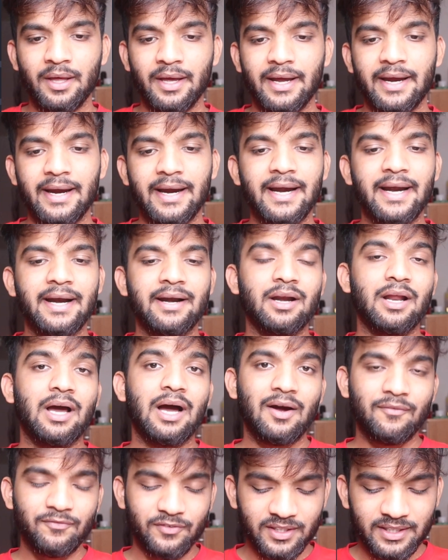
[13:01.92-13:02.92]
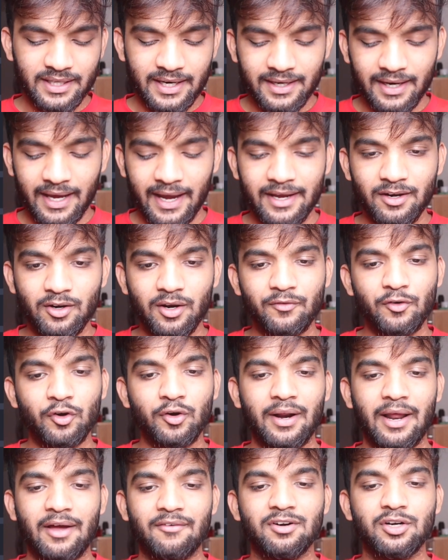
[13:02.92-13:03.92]
and after that I need to
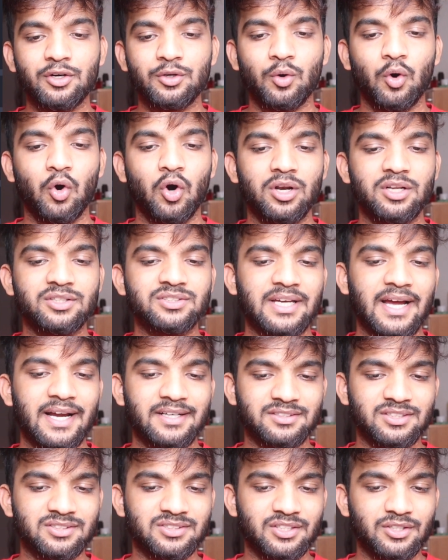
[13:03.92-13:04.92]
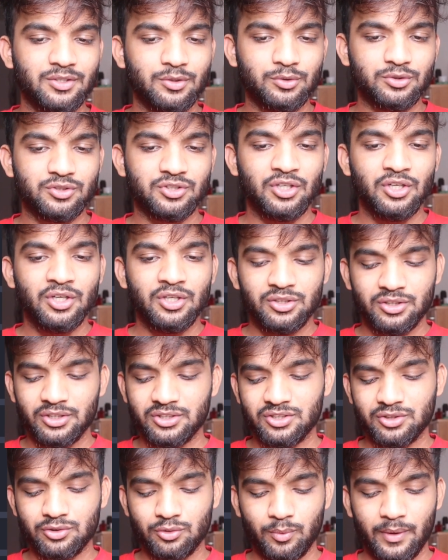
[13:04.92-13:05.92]
travel to all its adjacent nodes.
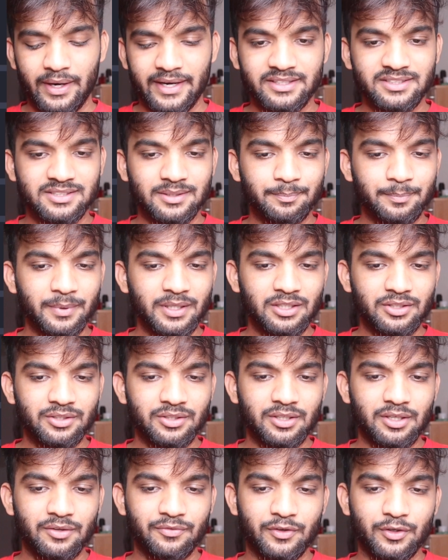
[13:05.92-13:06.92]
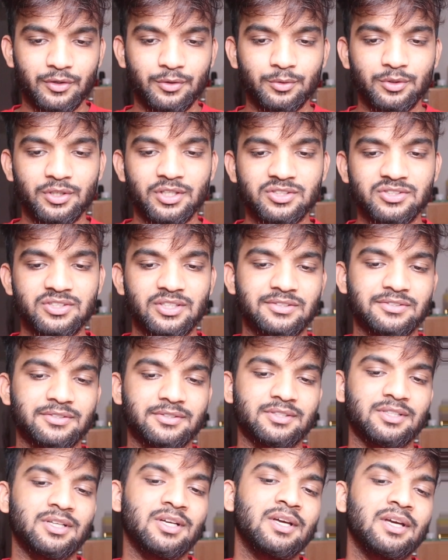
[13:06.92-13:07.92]
That's quite simple. If you do
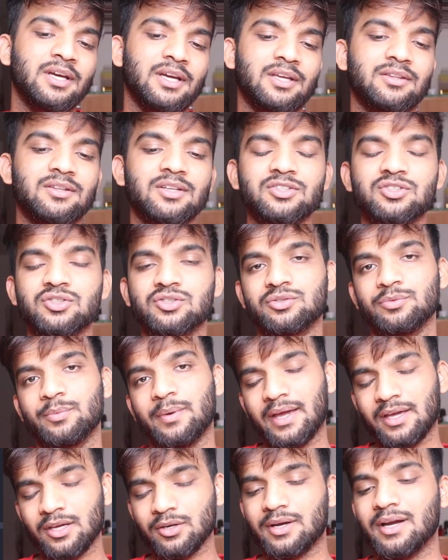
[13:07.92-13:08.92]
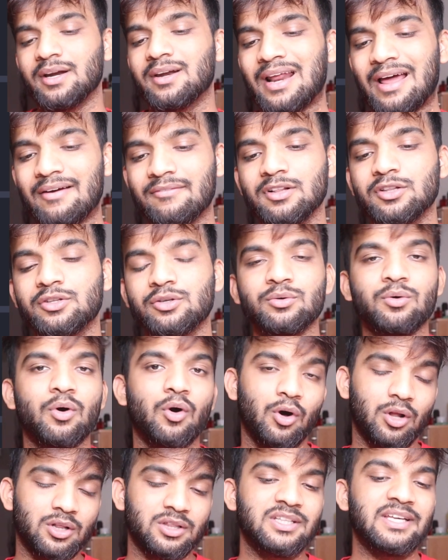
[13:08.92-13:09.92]
this in this way, you can travel through
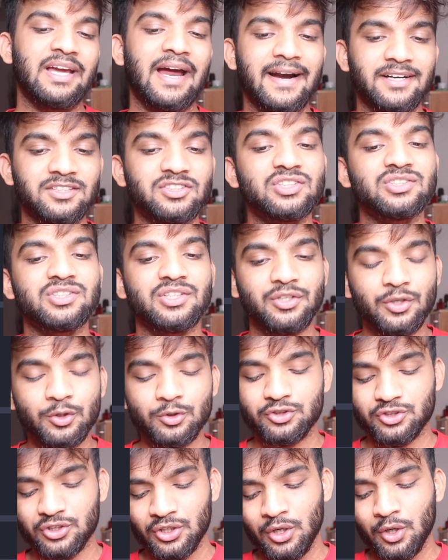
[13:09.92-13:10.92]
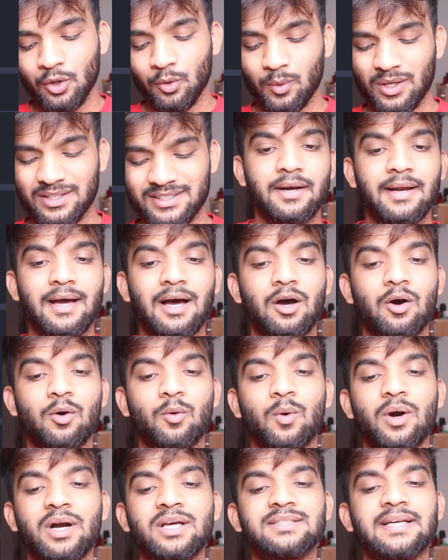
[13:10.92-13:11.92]
all the adjacent nodes. What's now,
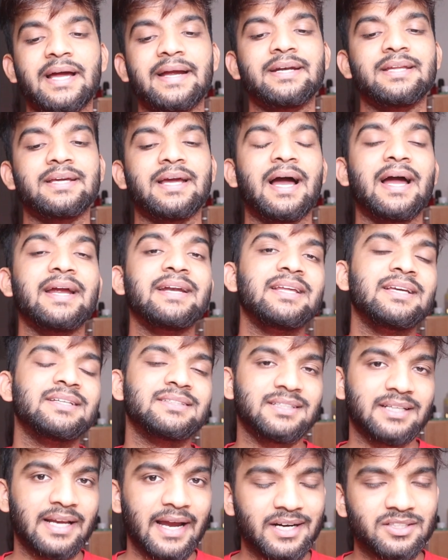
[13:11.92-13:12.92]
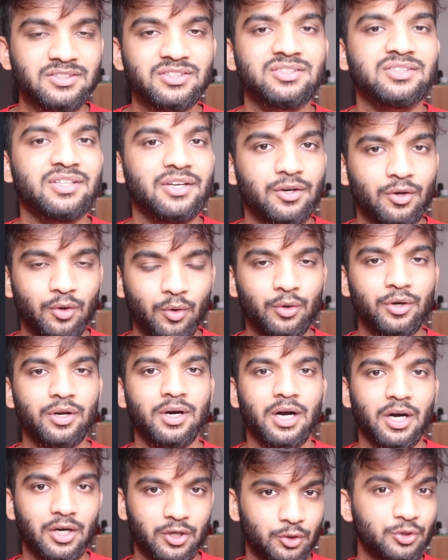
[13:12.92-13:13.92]
what is IT? IT is an adjacent node
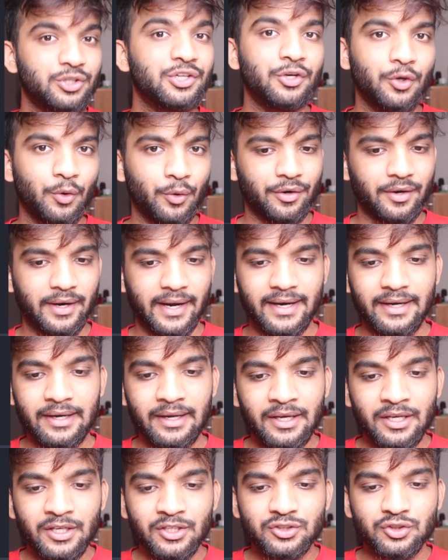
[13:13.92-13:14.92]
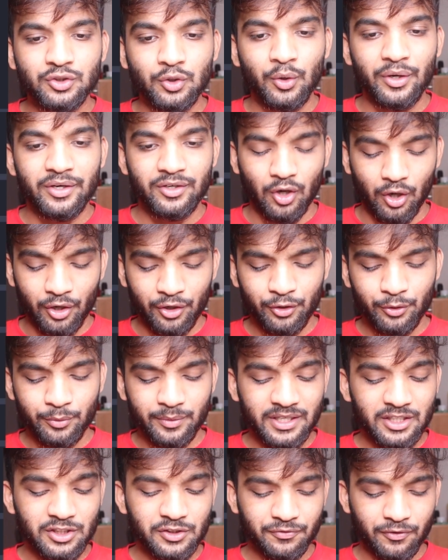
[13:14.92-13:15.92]
to the node, right? So in order to
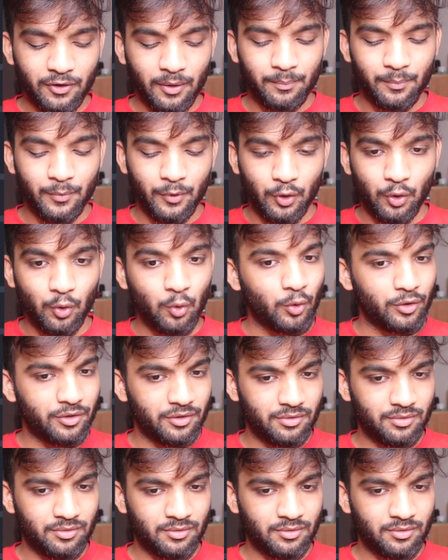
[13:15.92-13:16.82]
reach from node,